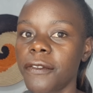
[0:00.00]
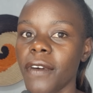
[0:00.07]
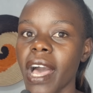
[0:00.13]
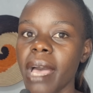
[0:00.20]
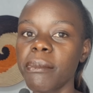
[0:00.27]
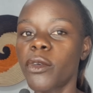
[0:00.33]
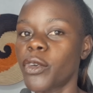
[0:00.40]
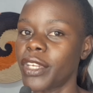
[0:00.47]
if
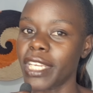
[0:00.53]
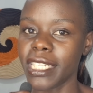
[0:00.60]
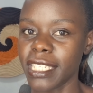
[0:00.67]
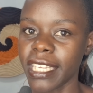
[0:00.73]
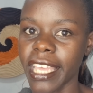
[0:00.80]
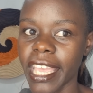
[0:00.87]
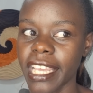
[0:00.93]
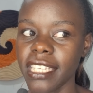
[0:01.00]
I'm
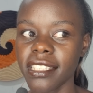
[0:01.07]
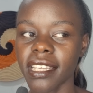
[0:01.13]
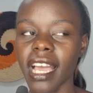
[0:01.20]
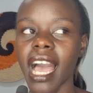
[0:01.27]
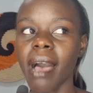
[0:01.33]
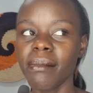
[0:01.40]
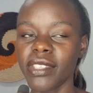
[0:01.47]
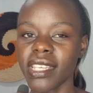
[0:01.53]
creating hate,
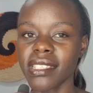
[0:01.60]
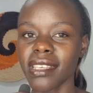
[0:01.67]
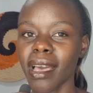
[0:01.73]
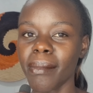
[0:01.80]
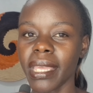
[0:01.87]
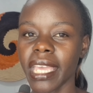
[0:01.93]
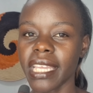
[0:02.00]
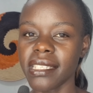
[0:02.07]
I'm just
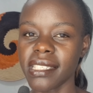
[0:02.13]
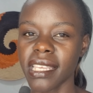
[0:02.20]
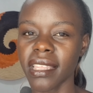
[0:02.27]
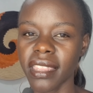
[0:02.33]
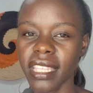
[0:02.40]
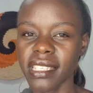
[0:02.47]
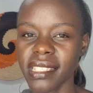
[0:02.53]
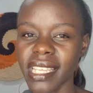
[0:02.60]
coming and
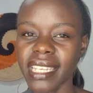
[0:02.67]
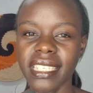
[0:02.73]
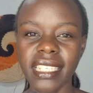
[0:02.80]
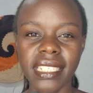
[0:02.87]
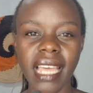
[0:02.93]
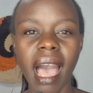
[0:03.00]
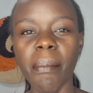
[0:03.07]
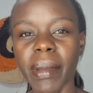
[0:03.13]
saying things that
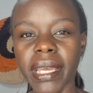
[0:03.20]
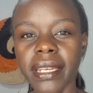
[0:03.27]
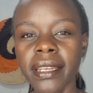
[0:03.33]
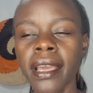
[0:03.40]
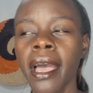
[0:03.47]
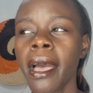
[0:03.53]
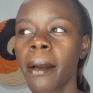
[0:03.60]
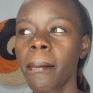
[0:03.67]
didn't
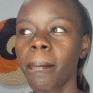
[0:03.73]
happen.